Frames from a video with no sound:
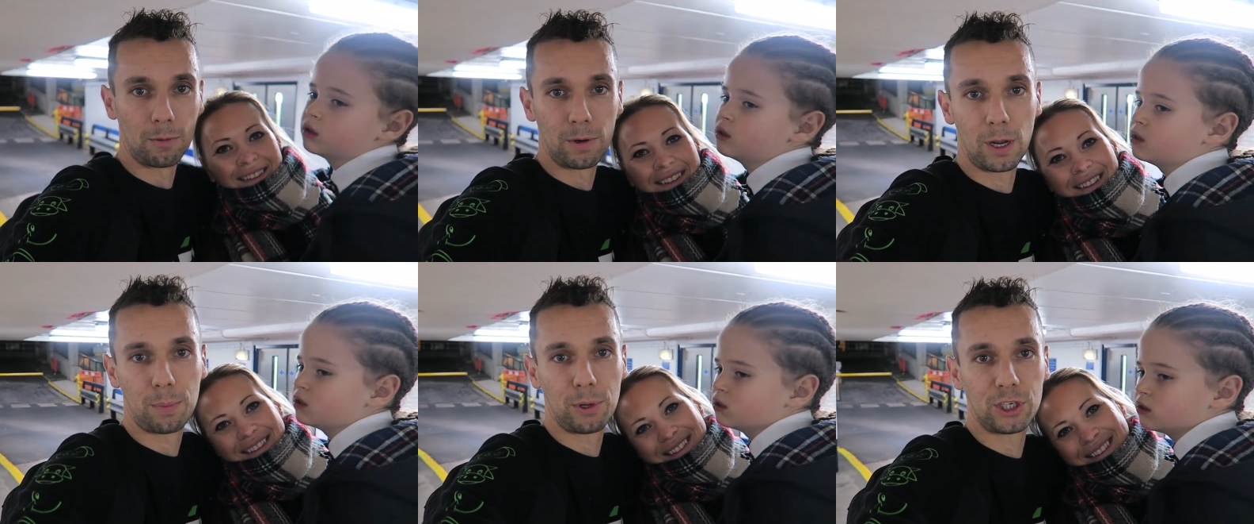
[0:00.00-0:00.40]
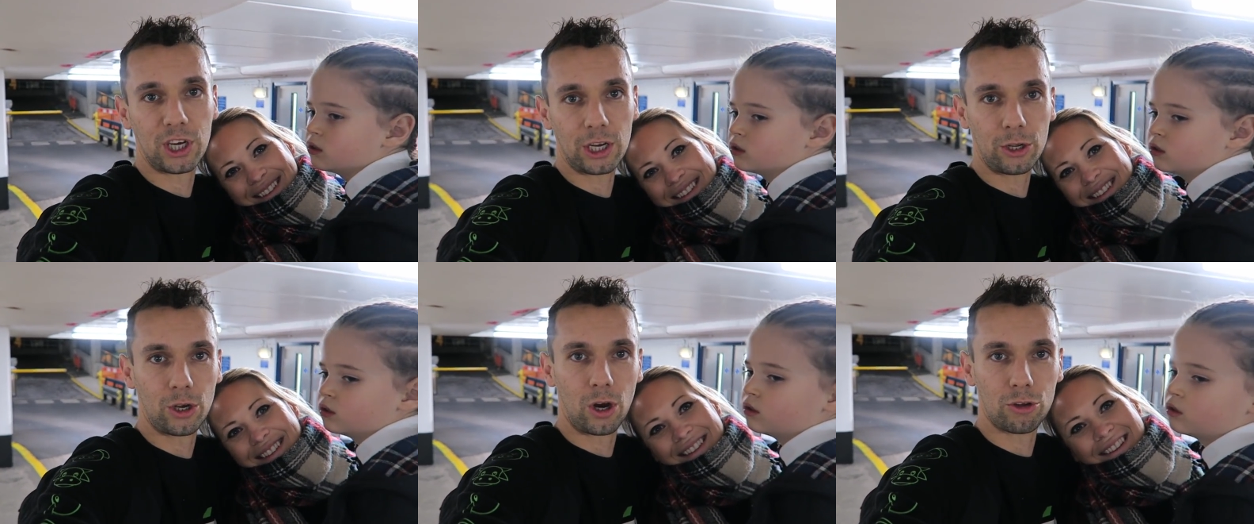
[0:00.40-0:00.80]
Speaker 1: I really
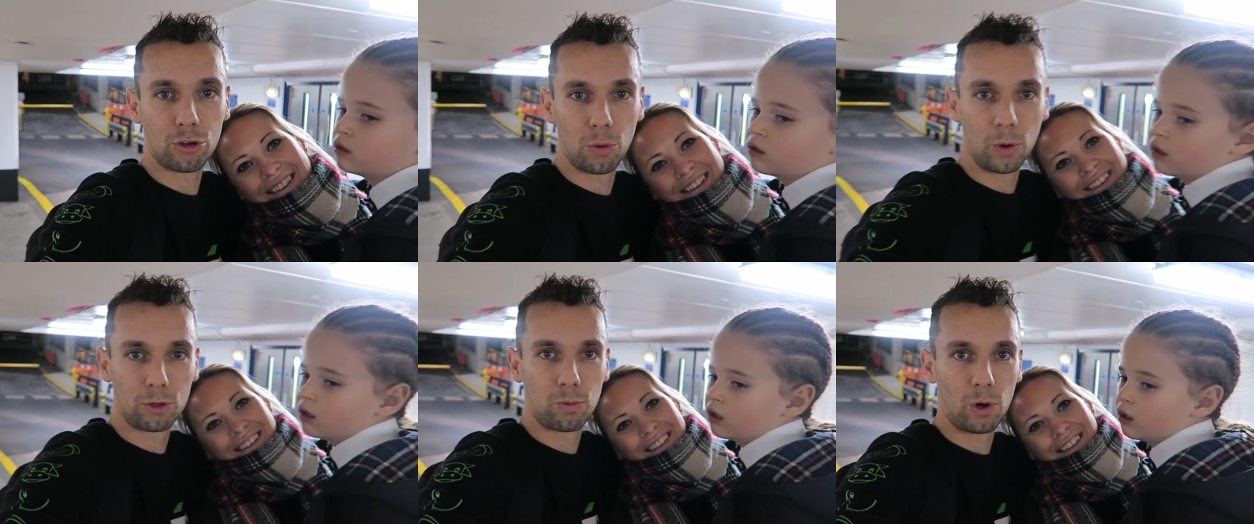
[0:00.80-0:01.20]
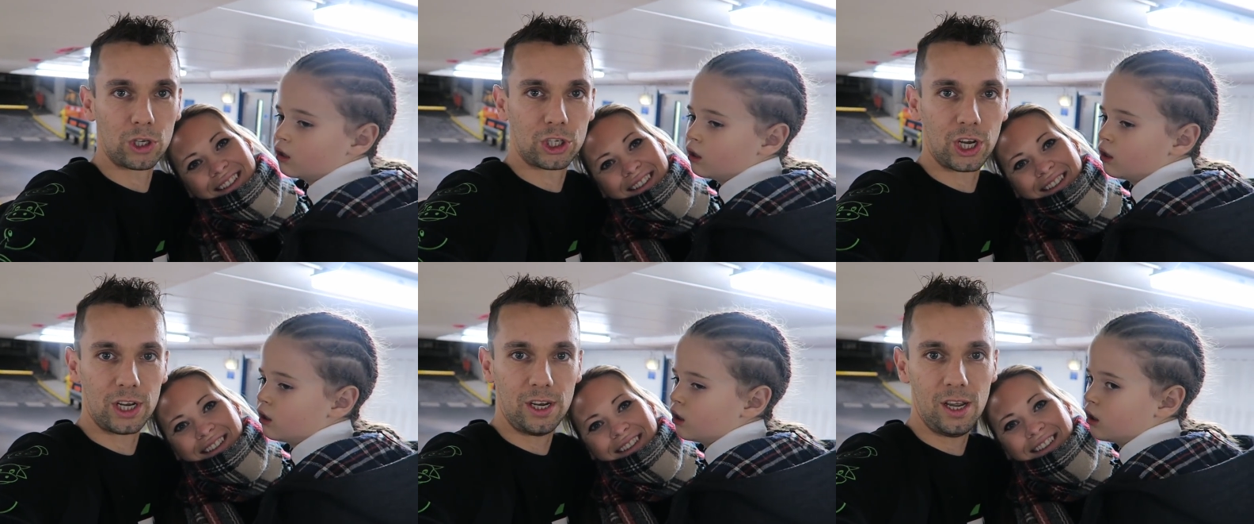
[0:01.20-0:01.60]
appreciate you guys always
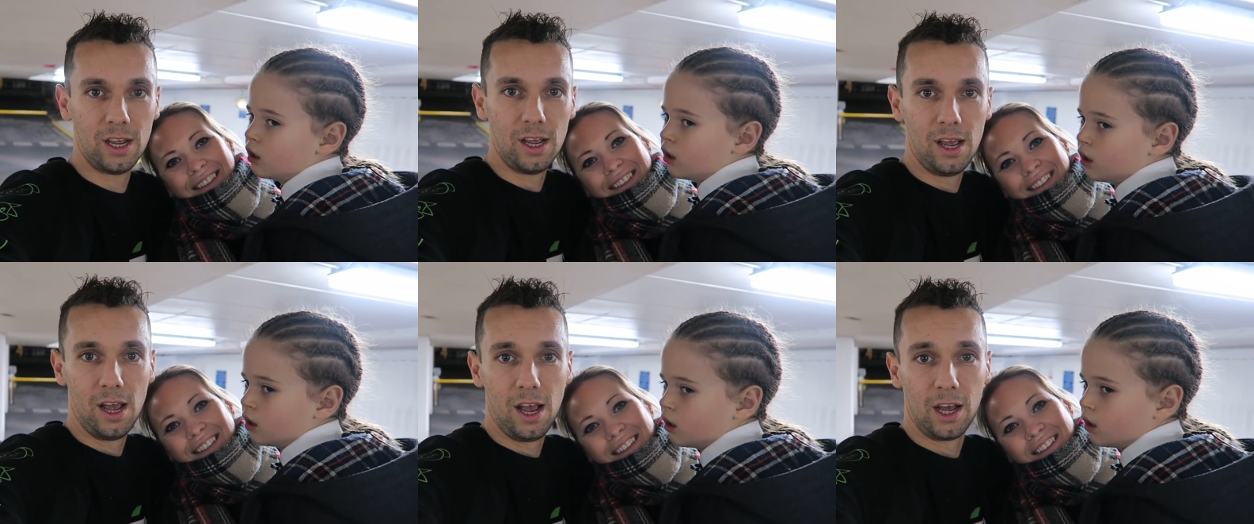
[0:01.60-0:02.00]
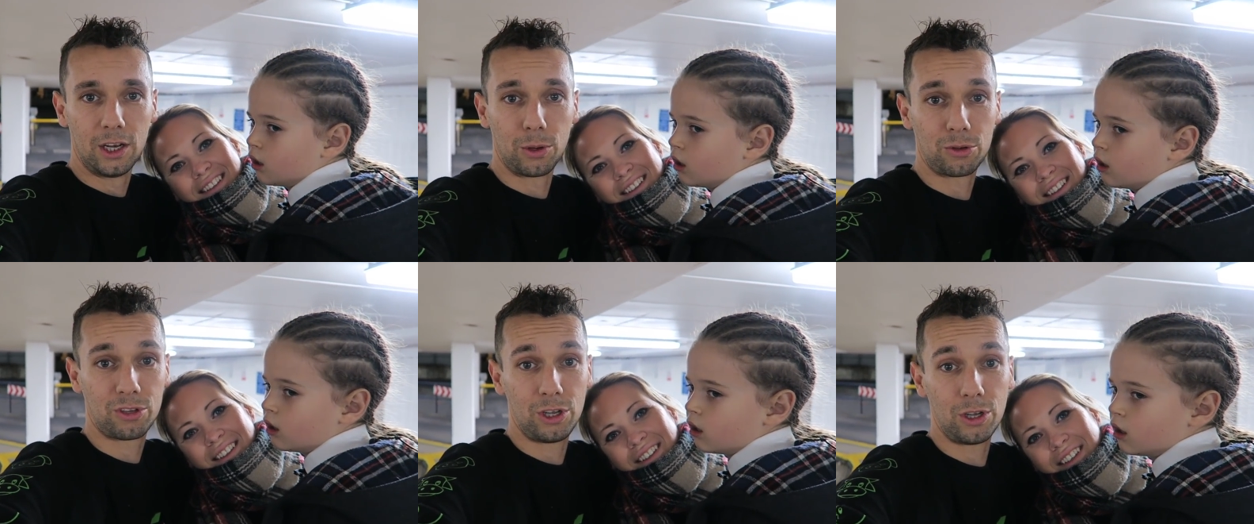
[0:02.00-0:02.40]
watching,
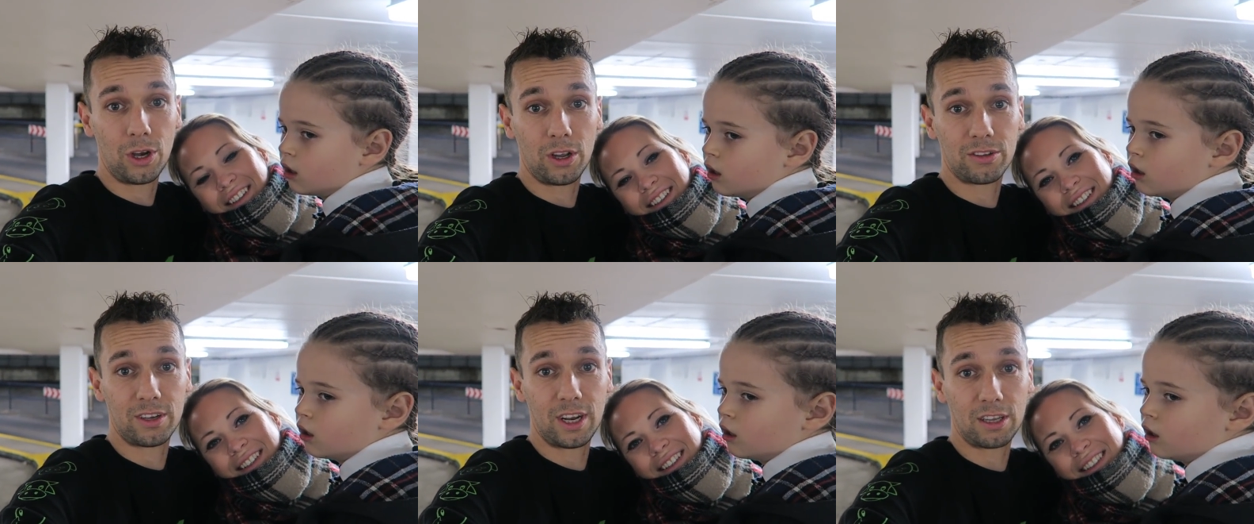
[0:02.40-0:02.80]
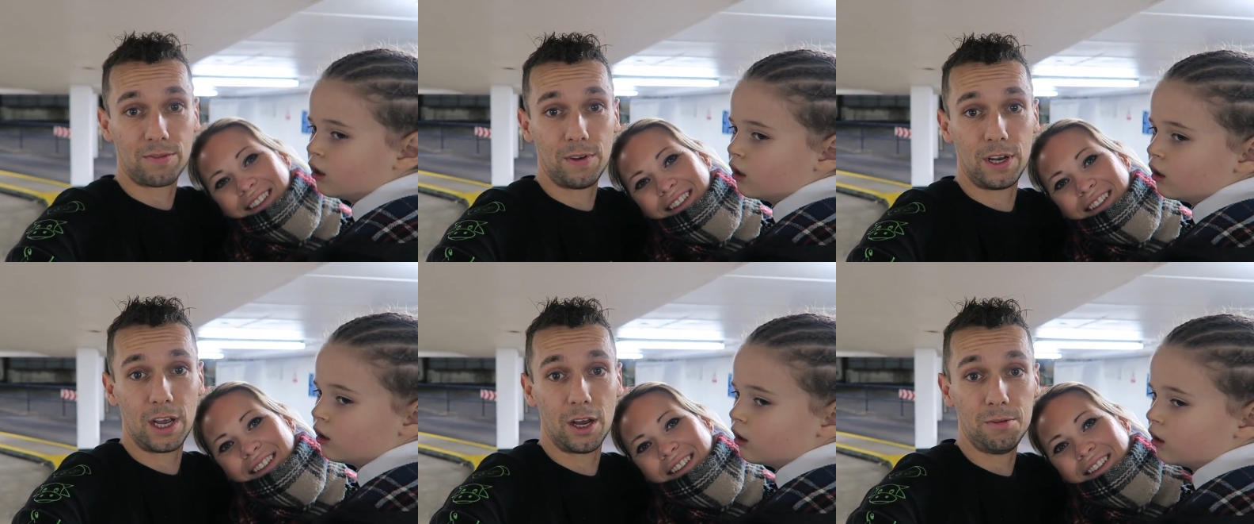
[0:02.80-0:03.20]
and I'll see you guys in the
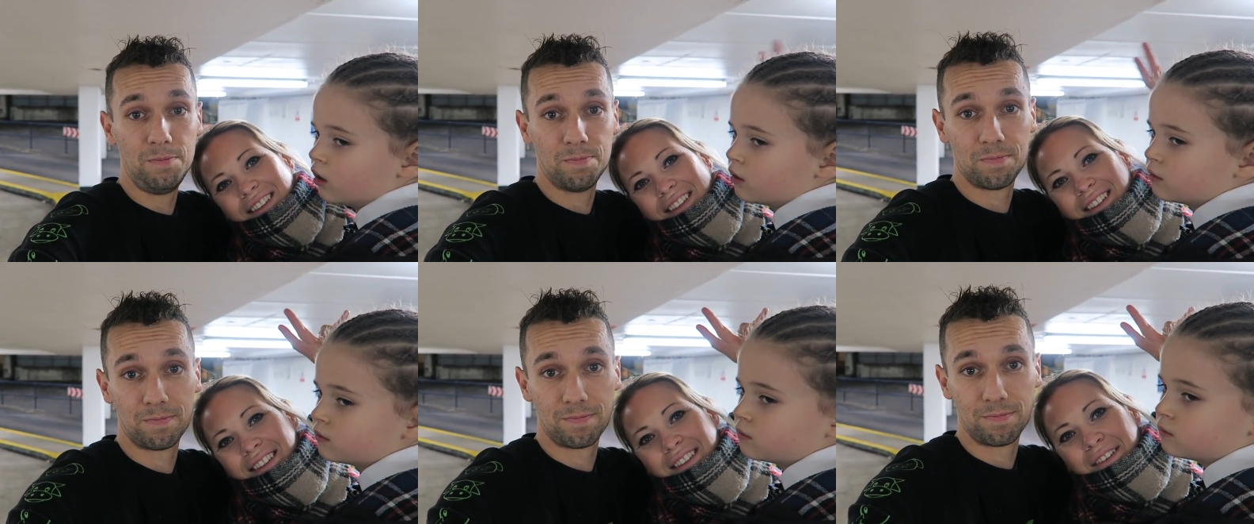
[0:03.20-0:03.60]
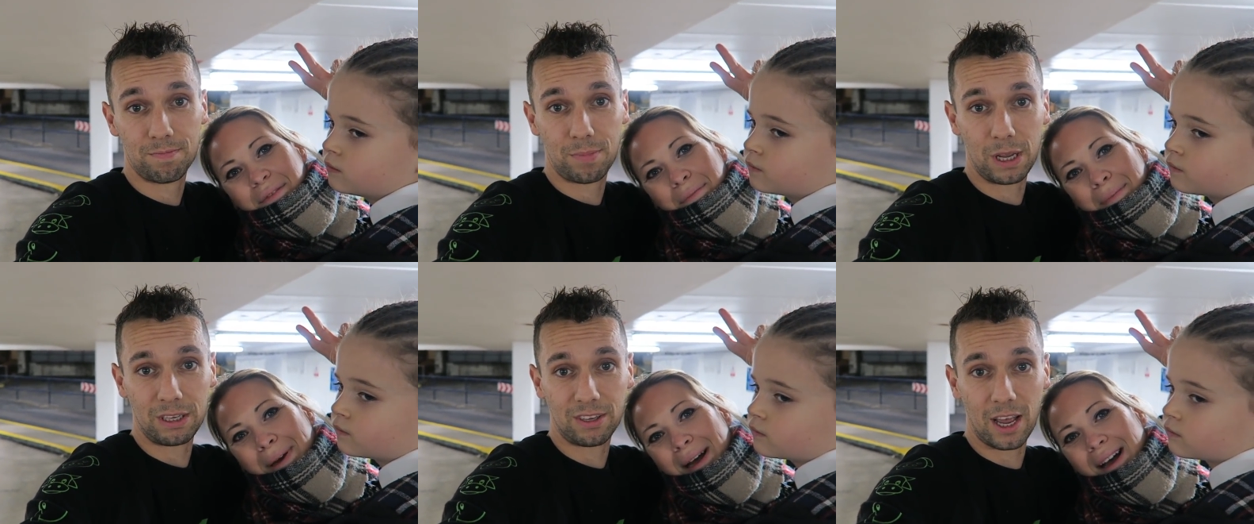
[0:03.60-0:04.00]
next video.
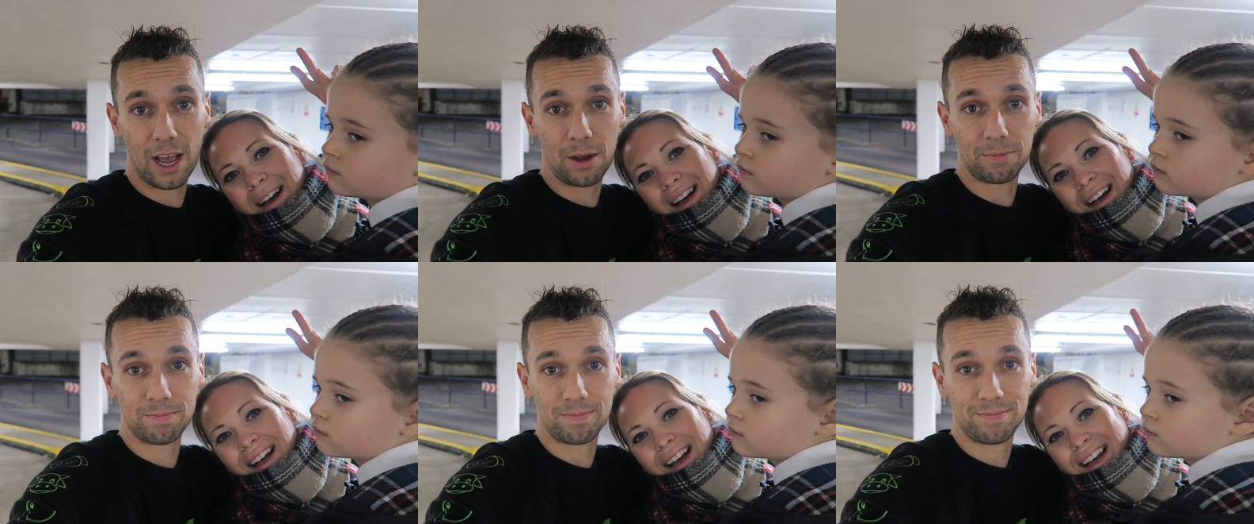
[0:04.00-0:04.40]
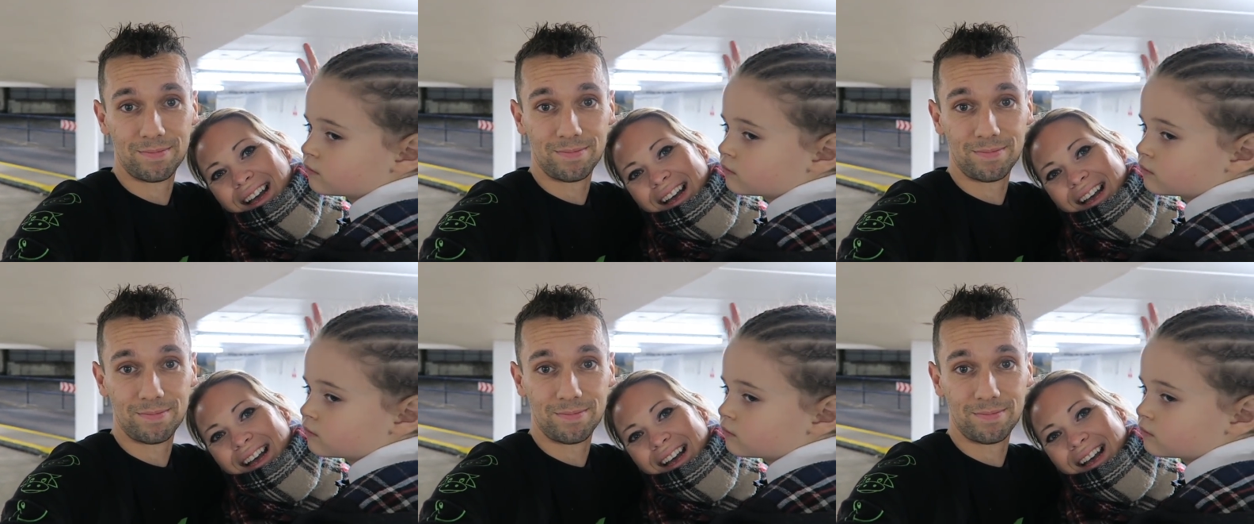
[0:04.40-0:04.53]
Peace Bye. out.